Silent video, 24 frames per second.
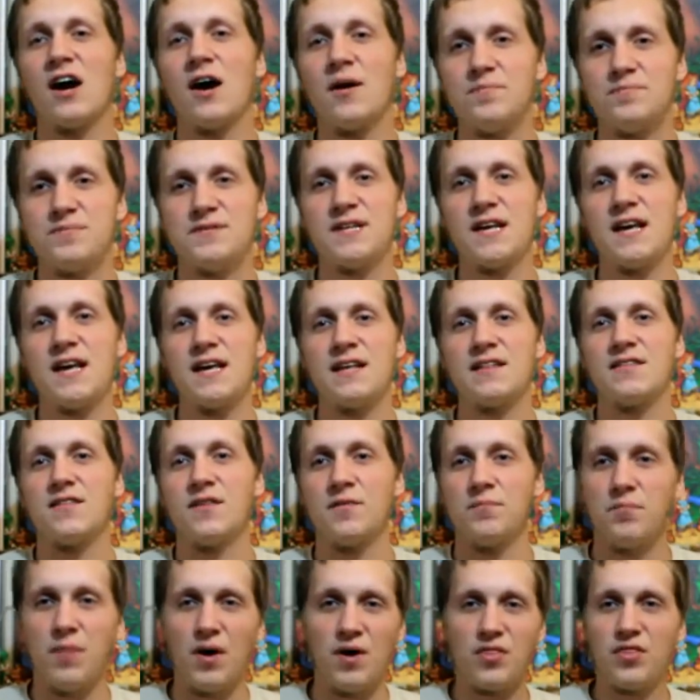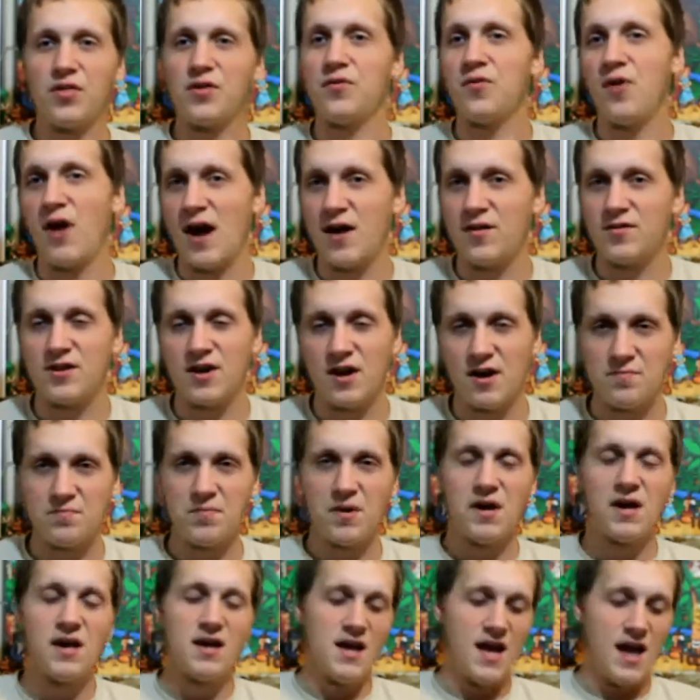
Update, the monthly roundup,